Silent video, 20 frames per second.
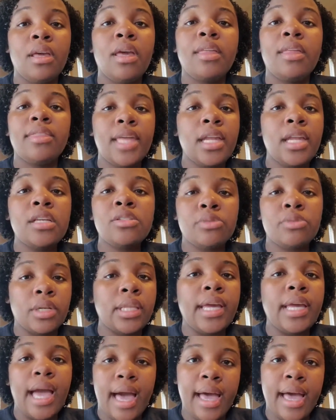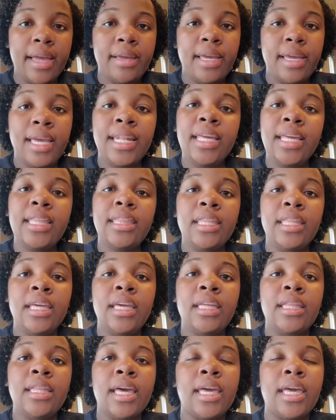That is really high.
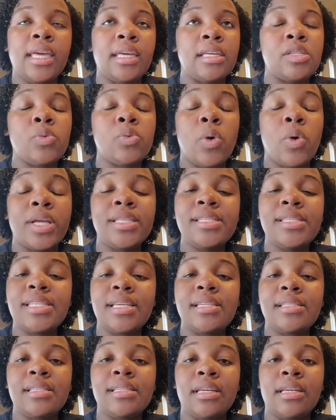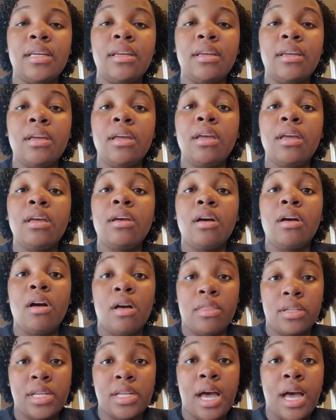Anything that is 160
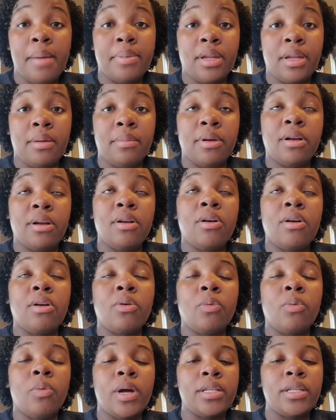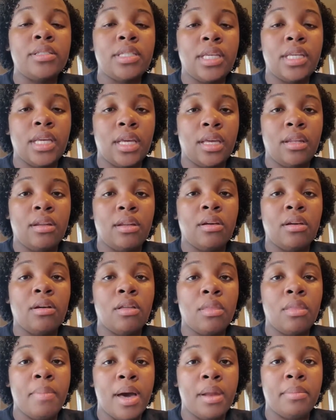on the top number or 110
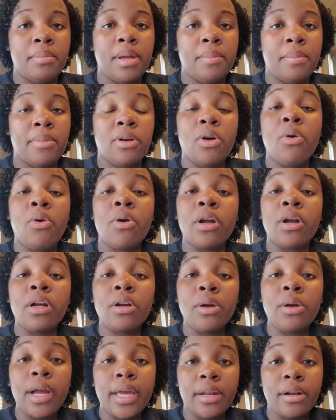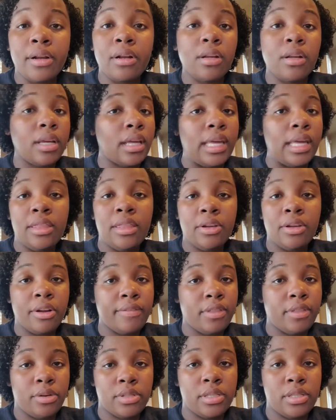on the bottom number or greater, either
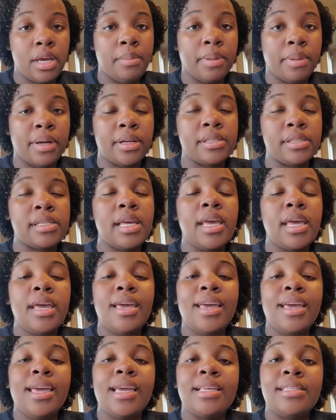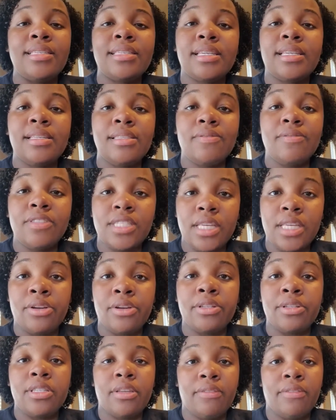of those numbers, is
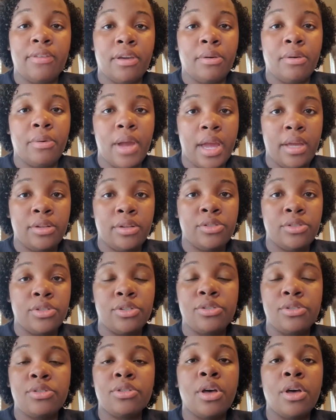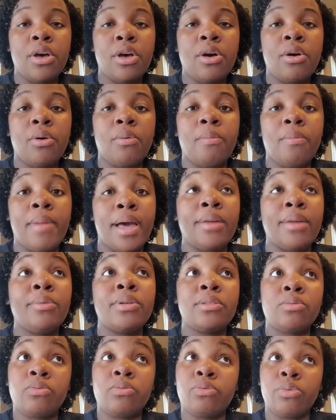considered severe range. So mine
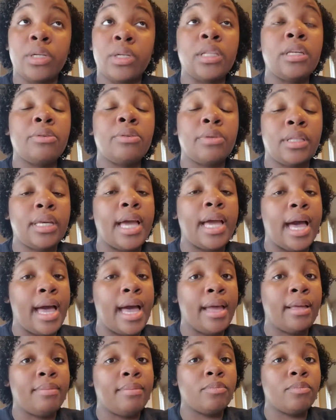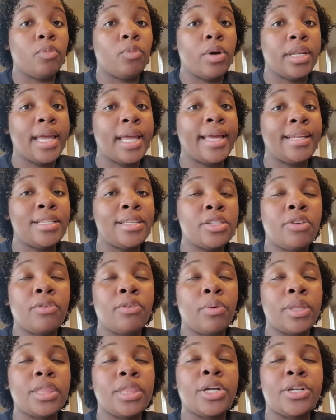was really, really high. 190s
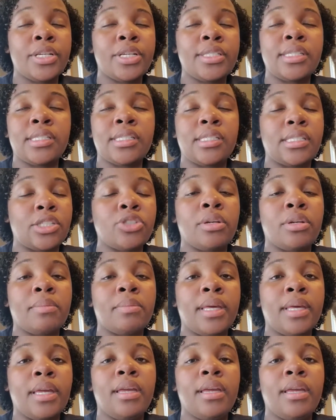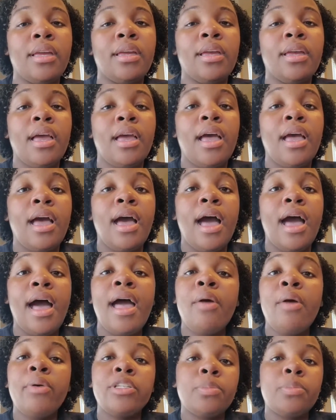over 130s is extremely
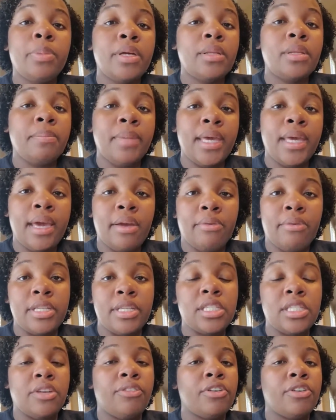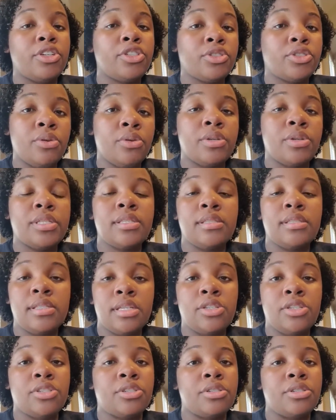high, which put me at risk for strokes and
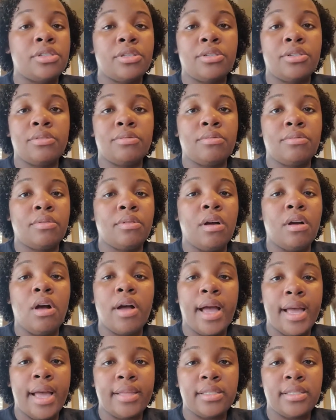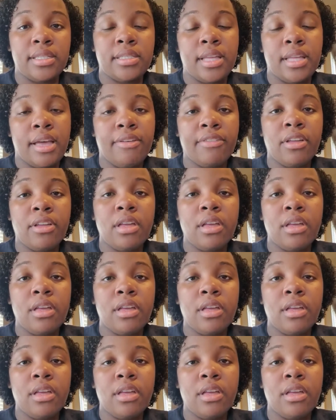seizures and all kinds of stuff.